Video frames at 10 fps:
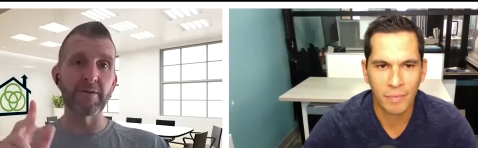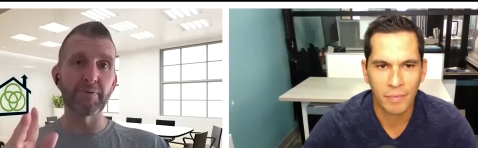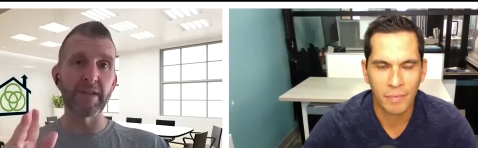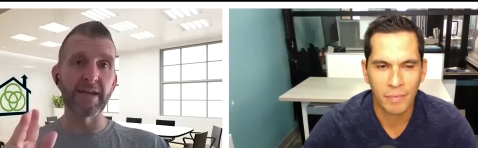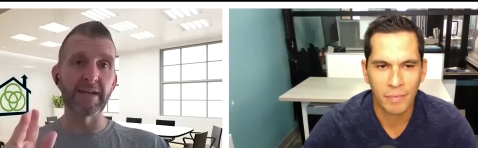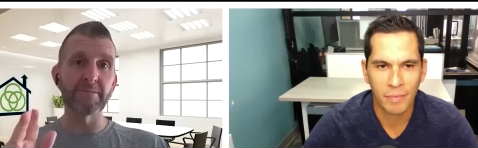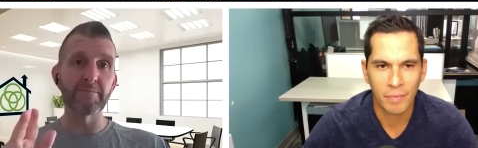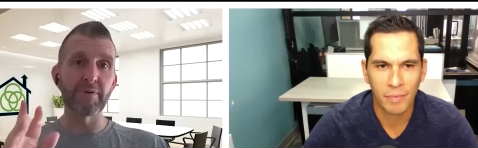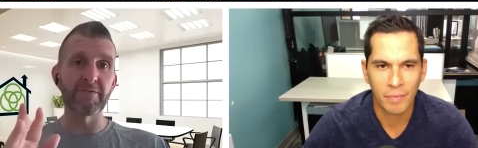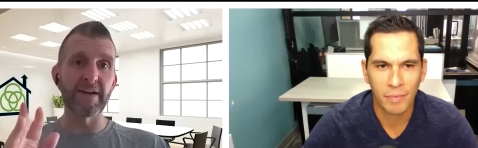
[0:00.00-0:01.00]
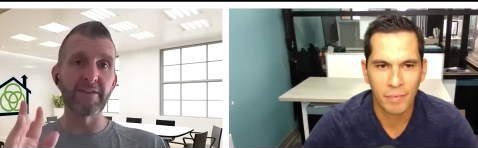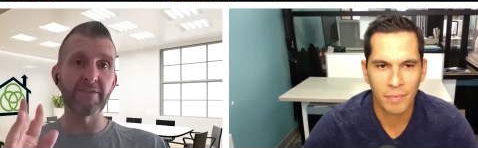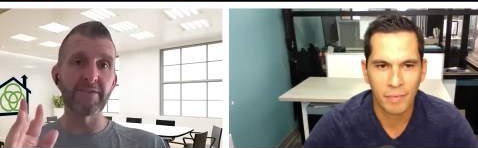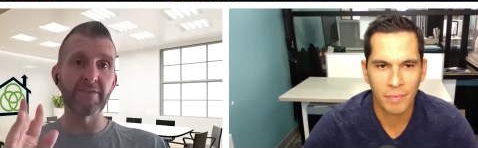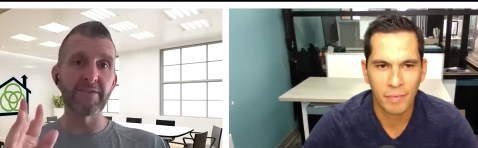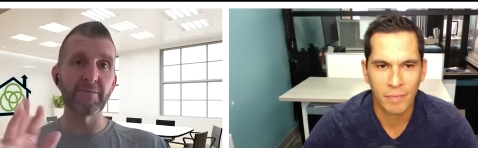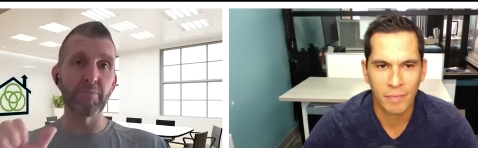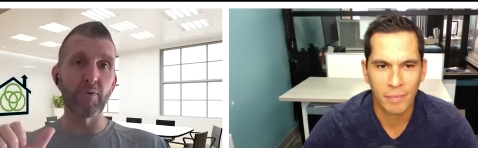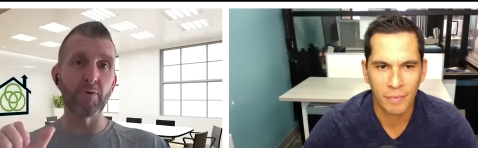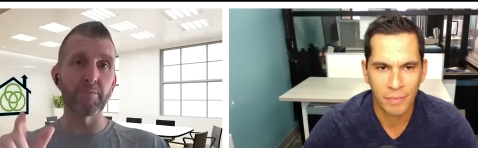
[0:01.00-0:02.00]
Speaker 1: prior planning prevents
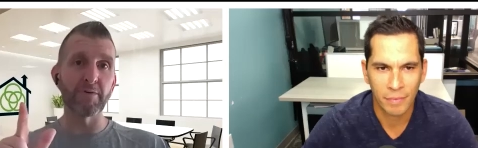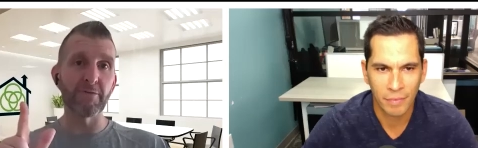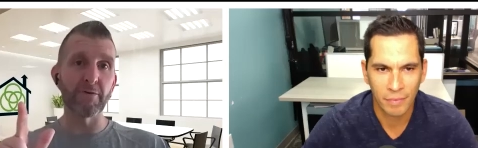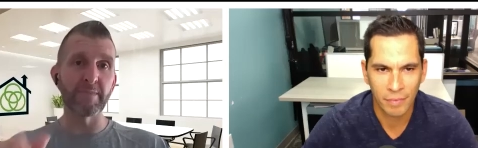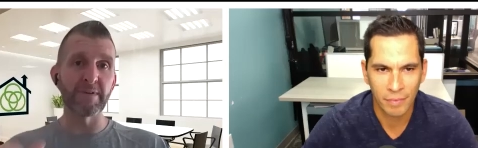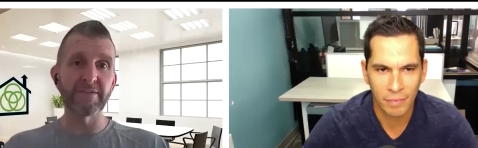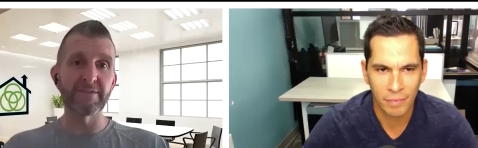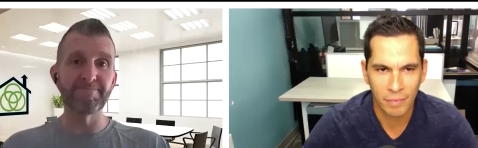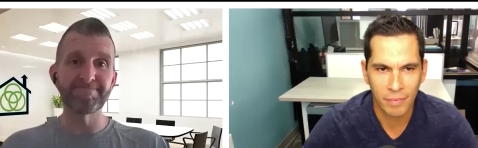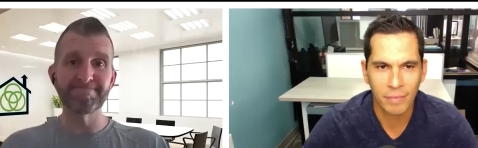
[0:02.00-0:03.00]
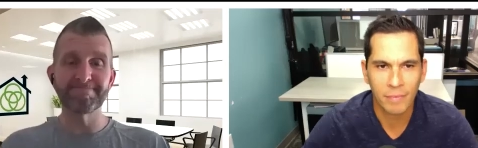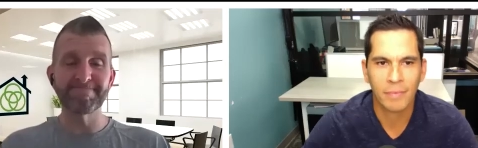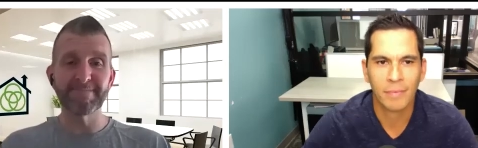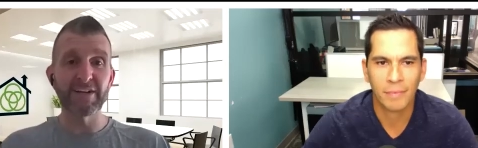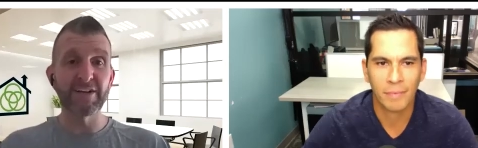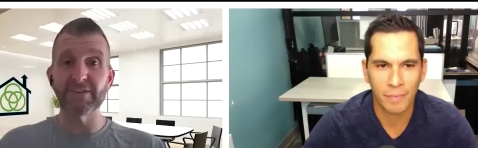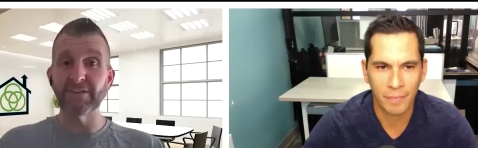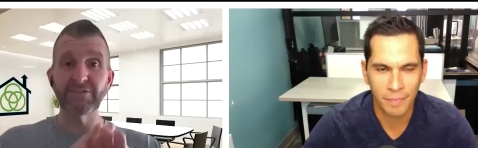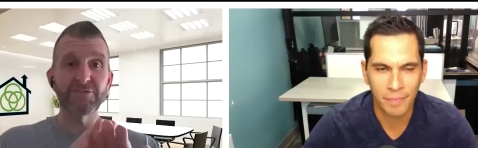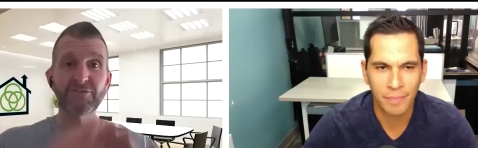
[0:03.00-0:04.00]
piss poor performance because
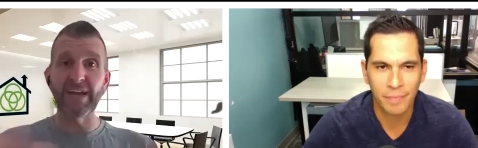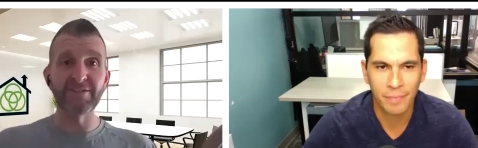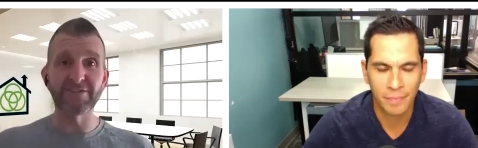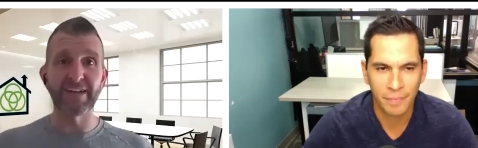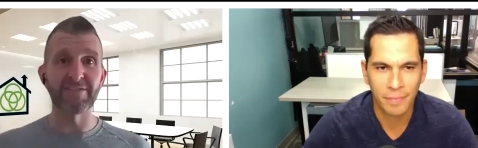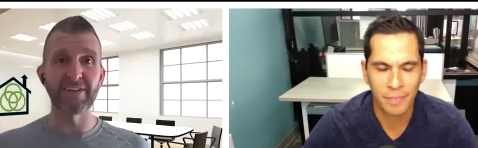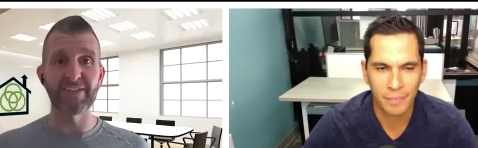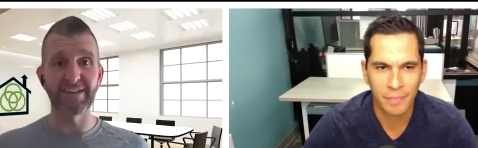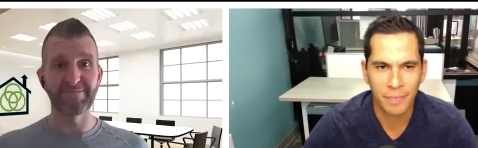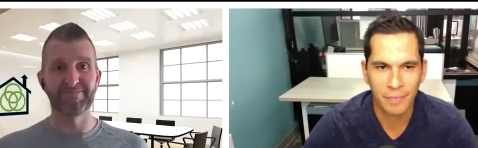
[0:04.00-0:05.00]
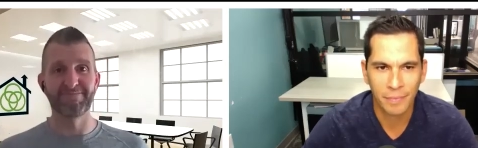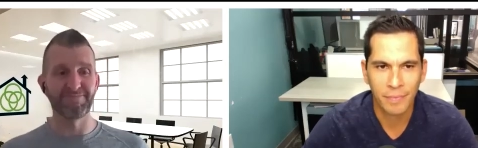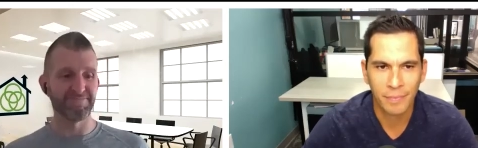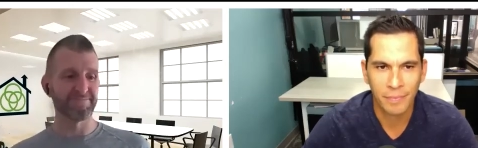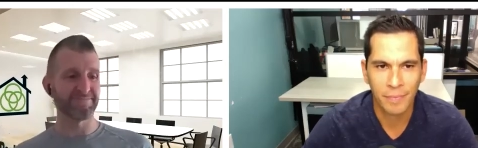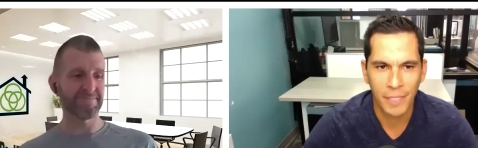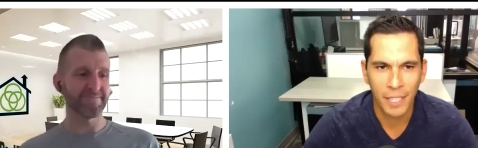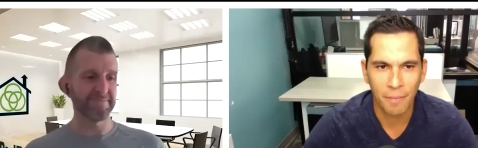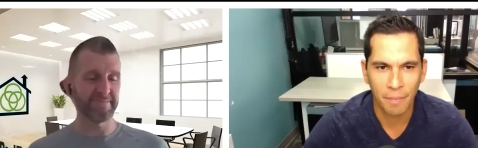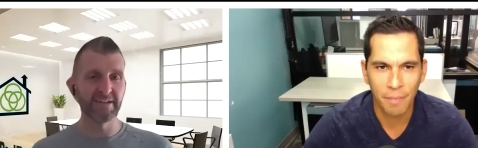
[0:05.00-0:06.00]
hmm. mm. it changes everything.
Speaker 2: Yeah,
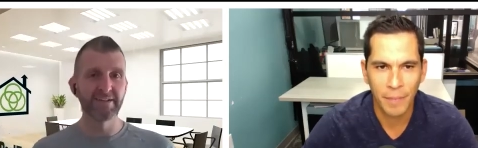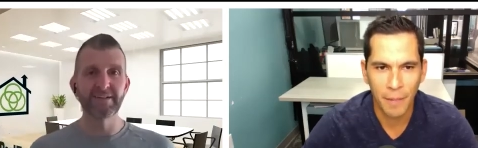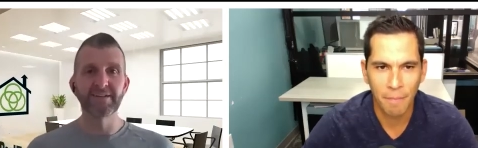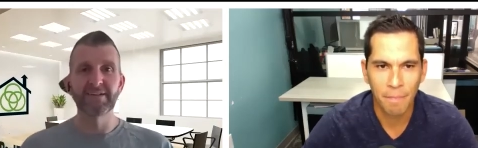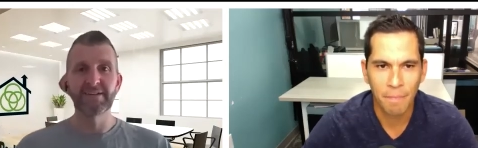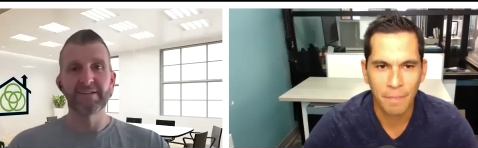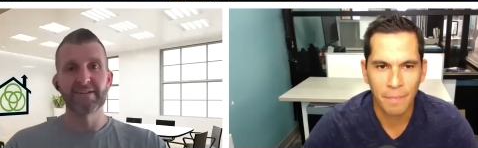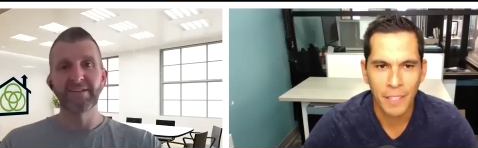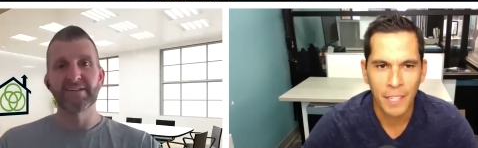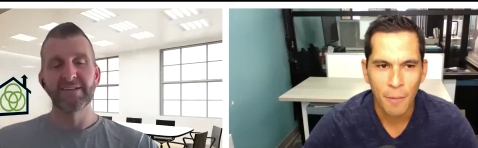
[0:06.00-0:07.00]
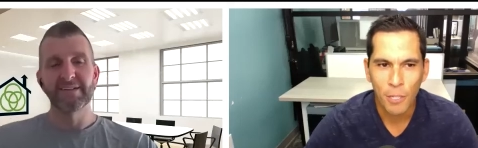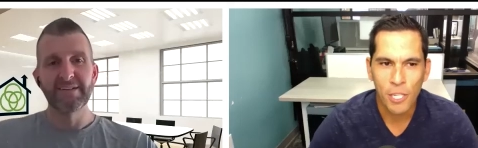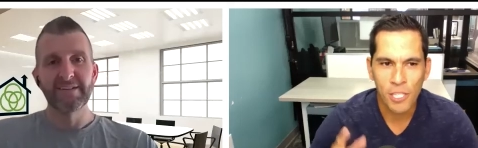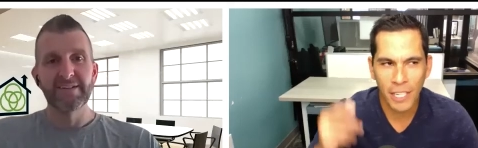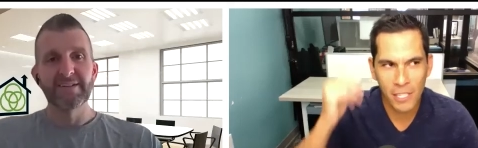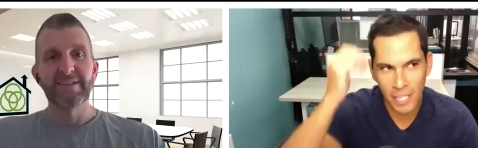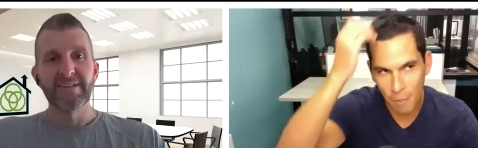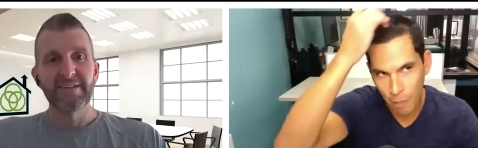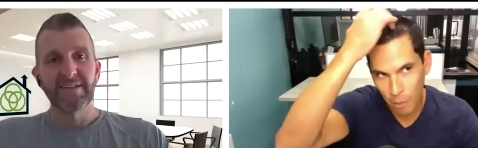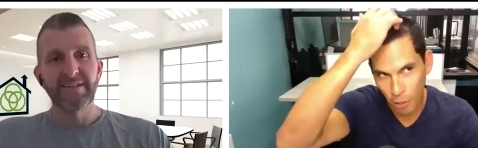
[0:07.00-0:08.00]
yeah. But just like you said,
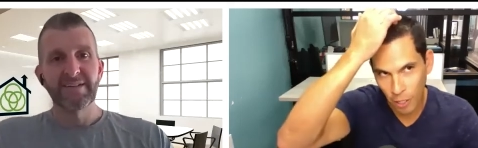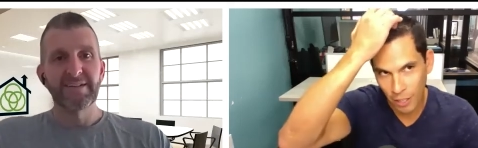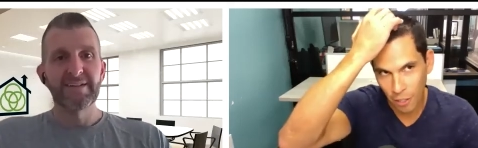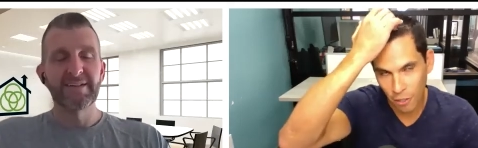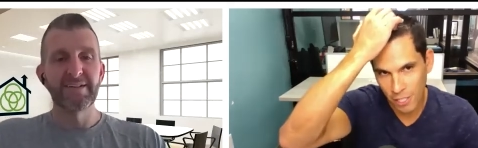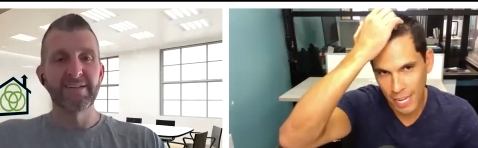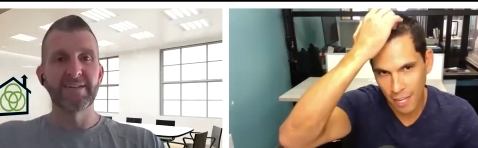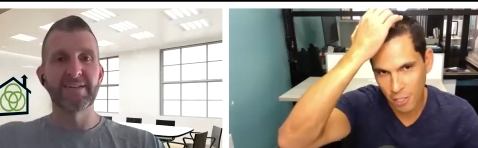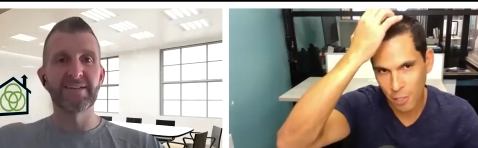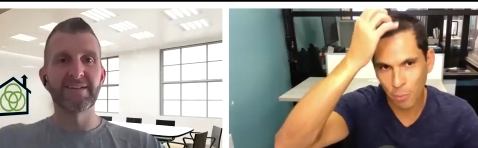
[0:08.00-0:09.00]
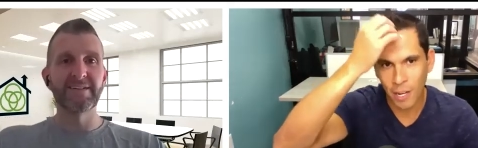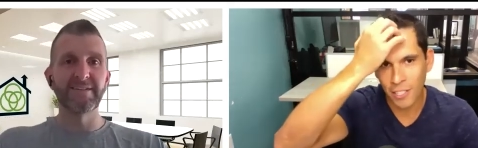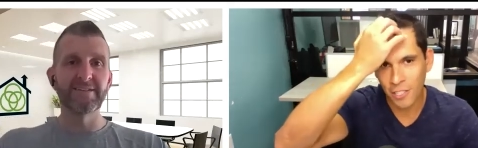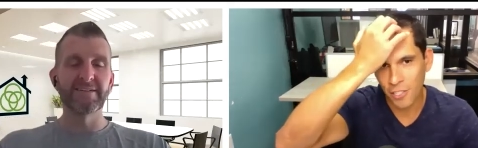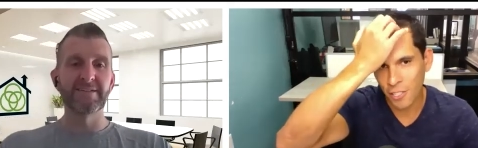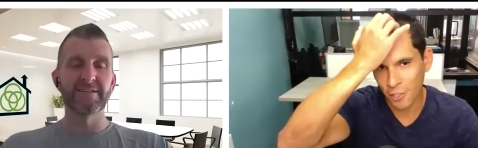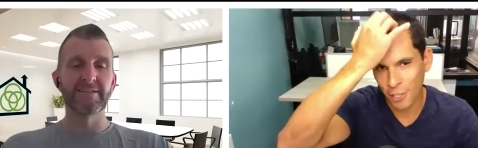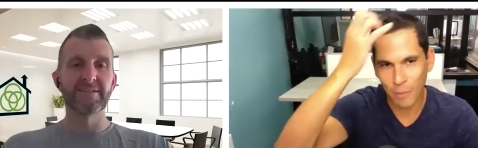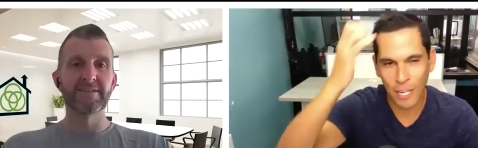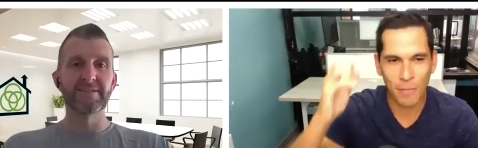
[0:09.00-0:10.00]
remember there is analysis paralysis too.
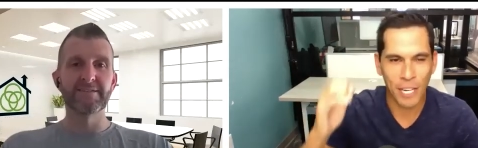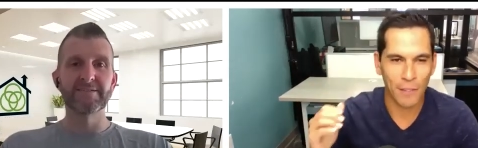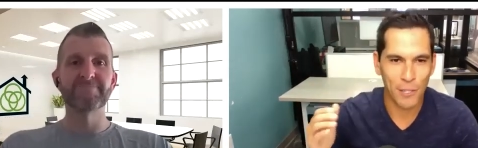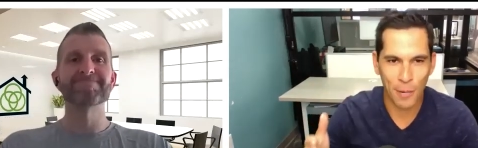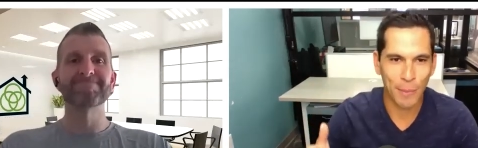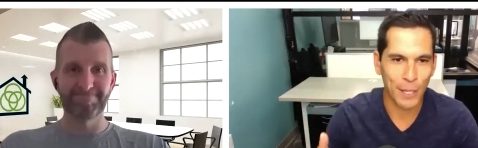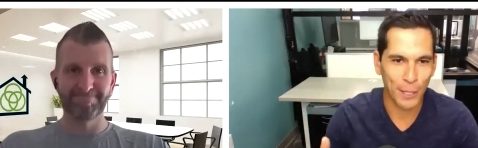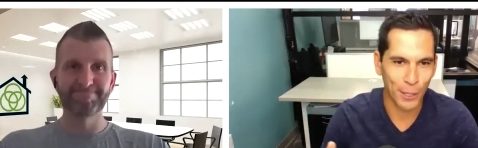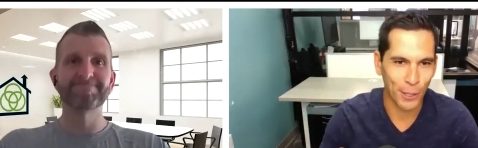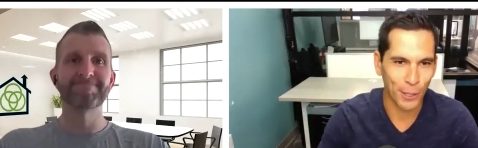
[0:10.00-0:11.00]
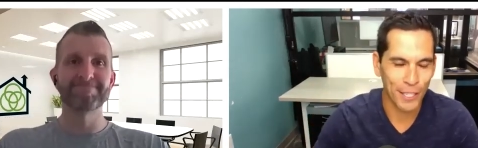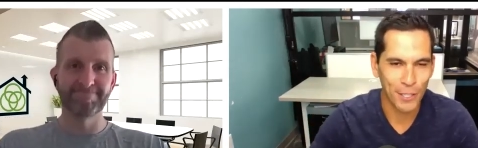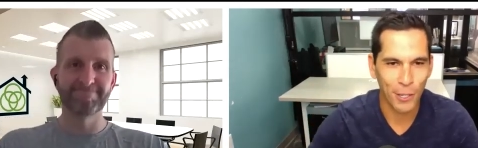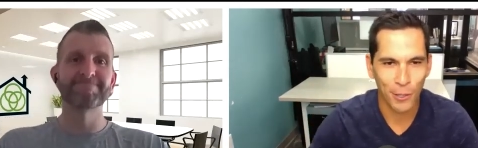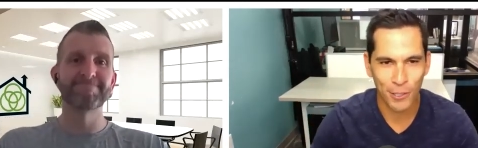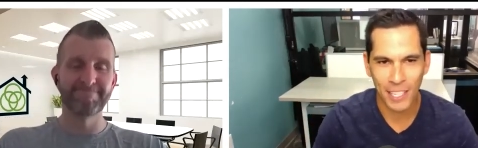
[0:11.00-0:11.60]
Sometimes you have to jump in and learn, and so there's